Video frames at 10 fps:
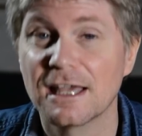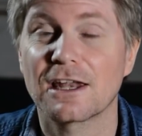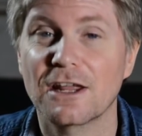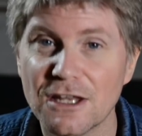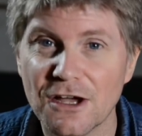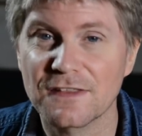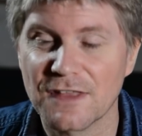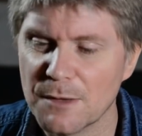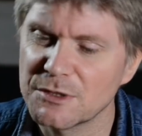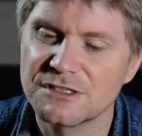And I like
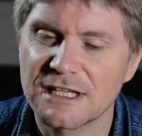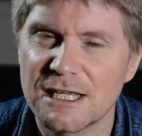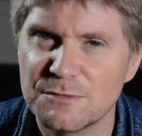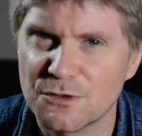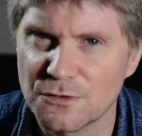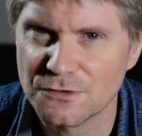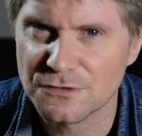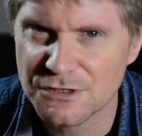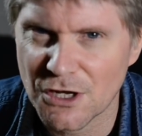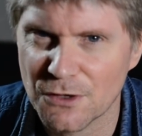that because it keeps you on your
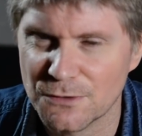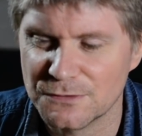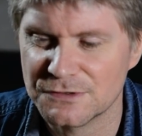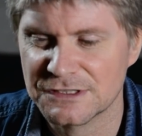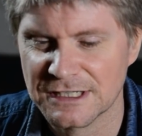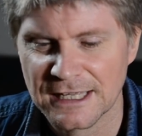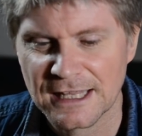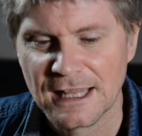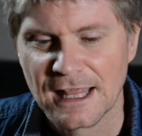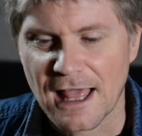toes.
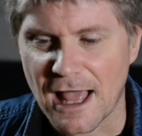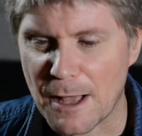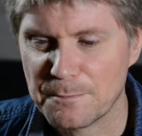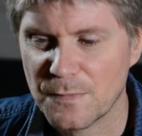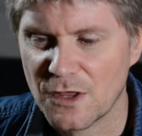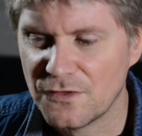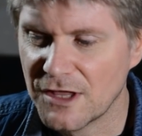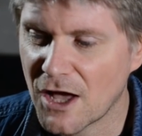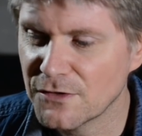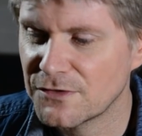
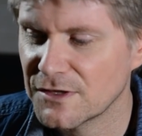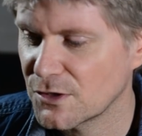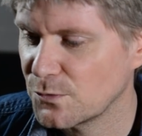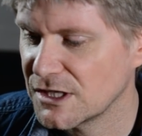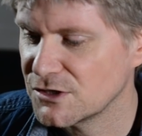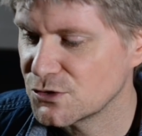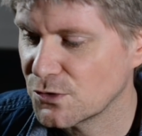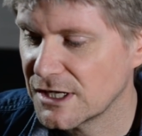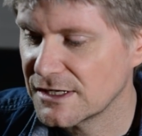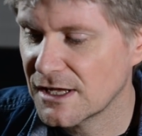The other thing that we
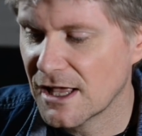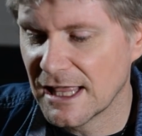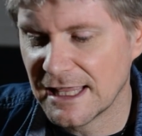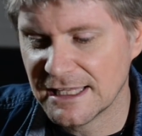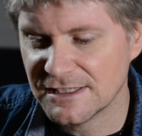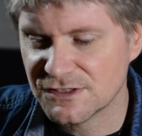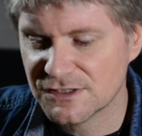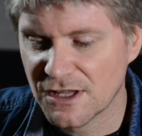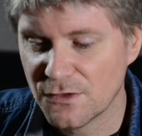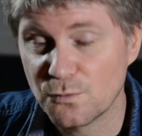enjoyed
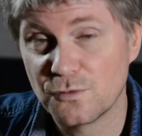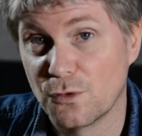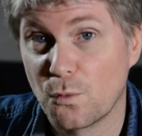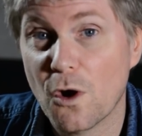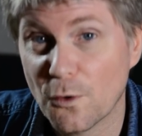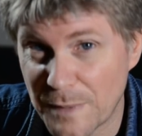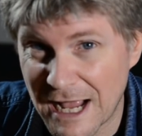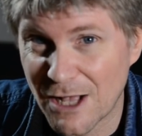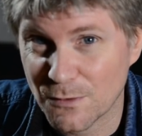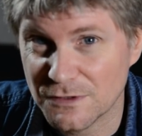is the world
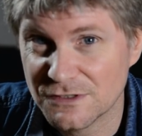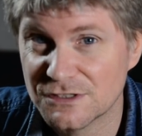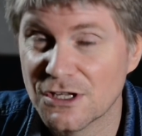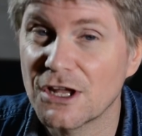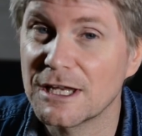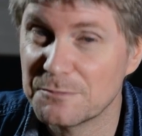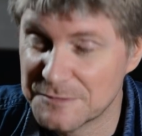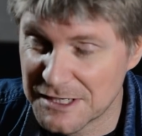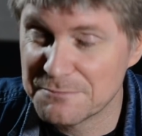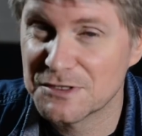powers certainly
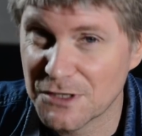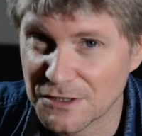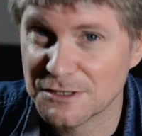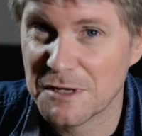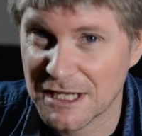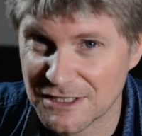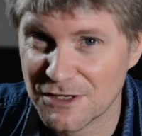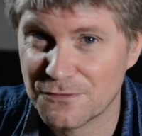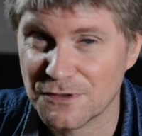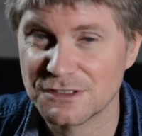did start to make a
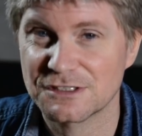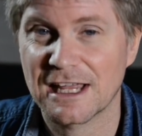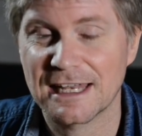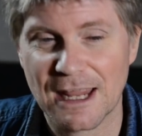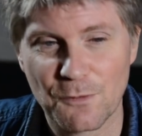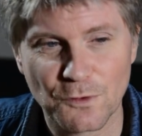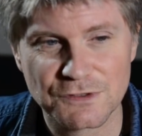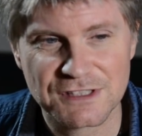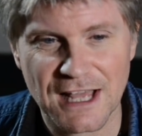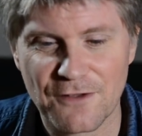difference. And there
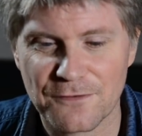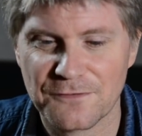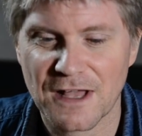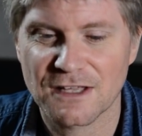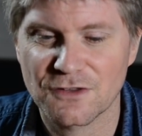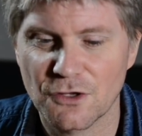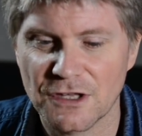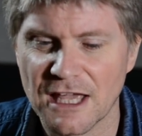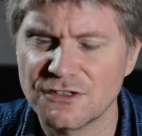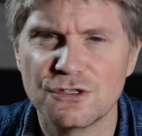was that fact that,
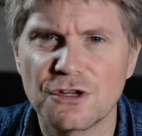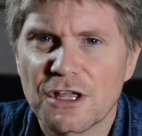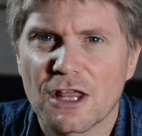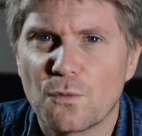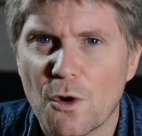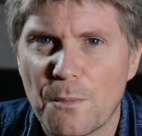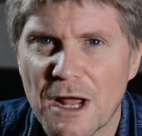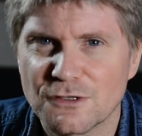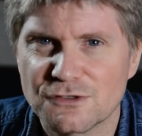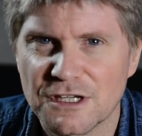yes, you don't get the world
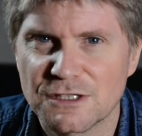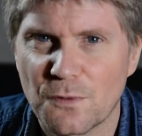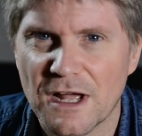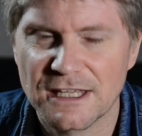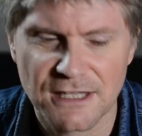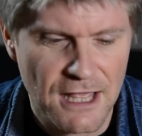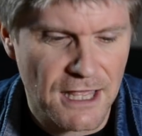power straight away.